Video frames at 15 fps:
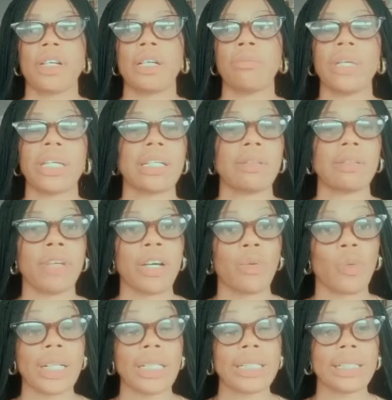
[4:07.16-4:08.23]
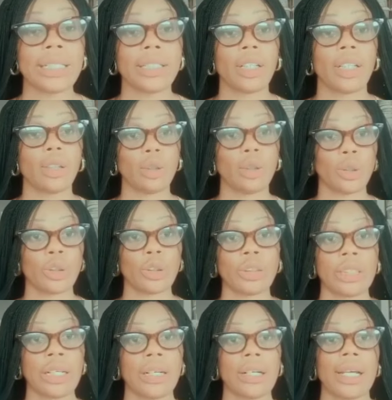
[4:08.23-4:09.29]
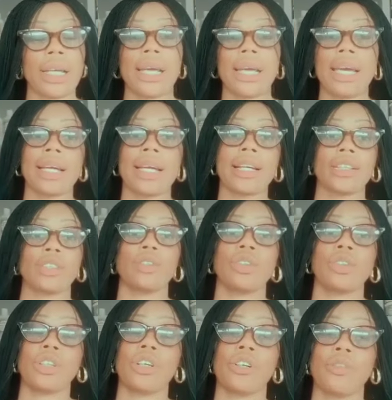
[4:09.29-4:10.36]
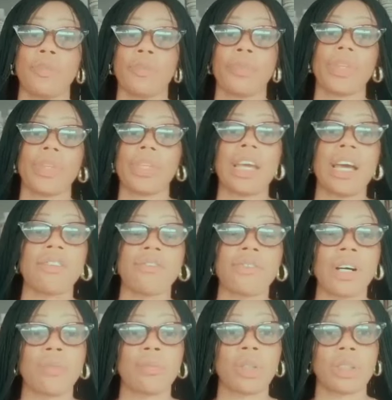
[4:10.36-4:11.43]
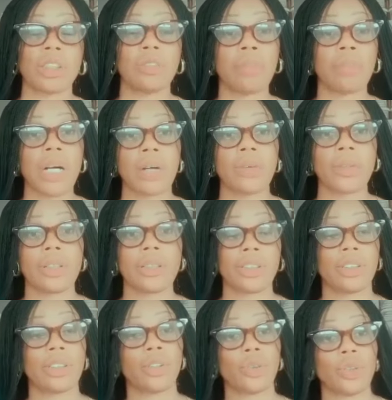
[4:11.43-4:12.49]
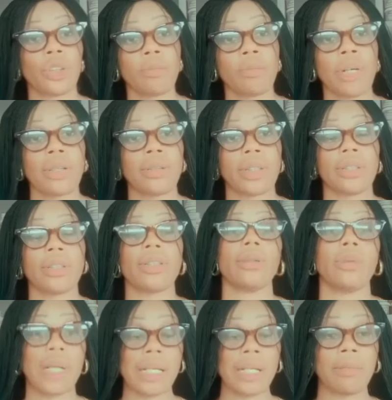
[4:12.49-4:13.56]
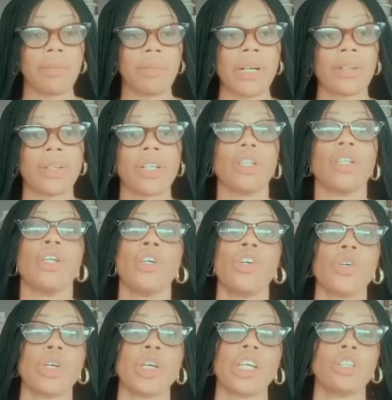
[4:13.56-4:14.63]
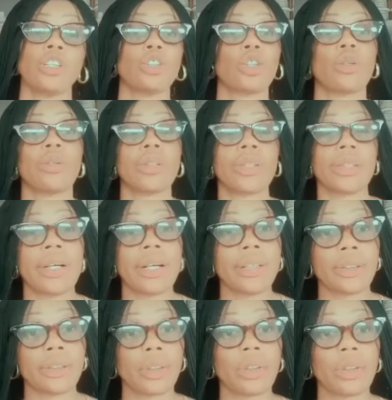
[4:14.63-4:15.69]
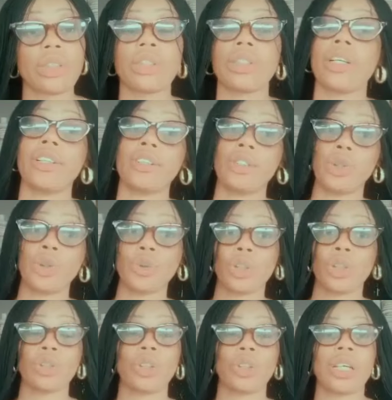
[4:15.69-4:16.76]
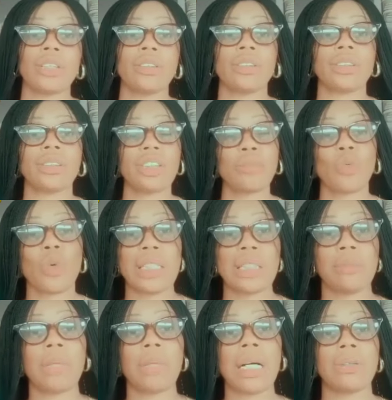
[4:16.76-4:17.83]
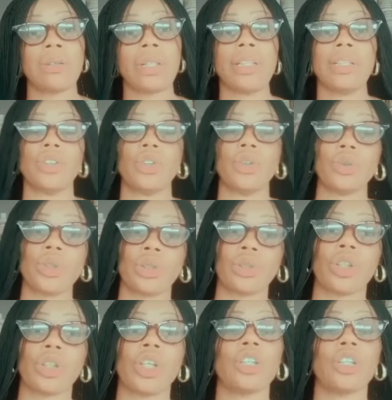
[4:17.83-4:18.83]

I'm making my whitening lotion now, I can use alpha button powder. It's a strong powder, whitening powder. You can use glutathione. Glutathione is strong. You can use sim white powder, it's strong.